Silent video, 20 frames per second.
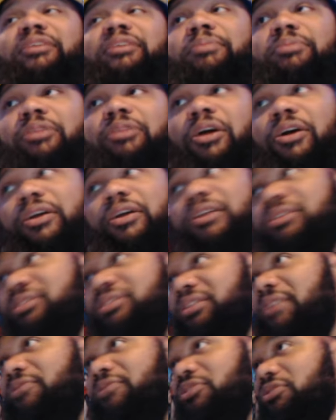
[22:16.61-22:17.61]
Tim Duncan
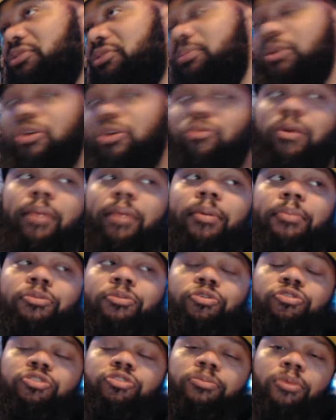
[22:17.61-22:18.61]
suffers from the Kareem
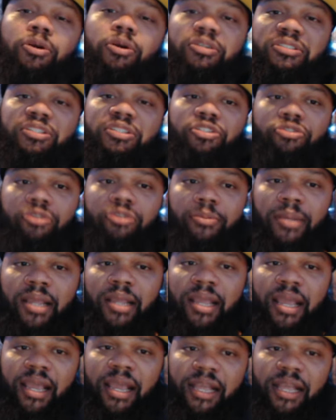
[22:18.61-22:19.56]
Abdul-Jabbar syndrome.